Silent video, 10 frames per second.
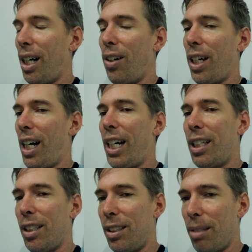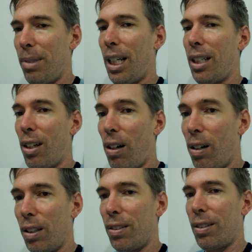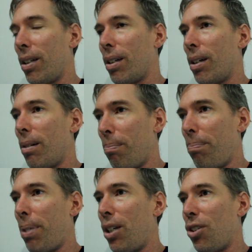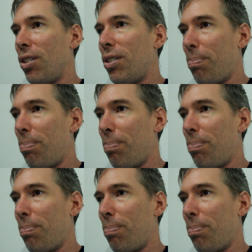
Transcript: Okay, I can intimidate dogs. Pigeons.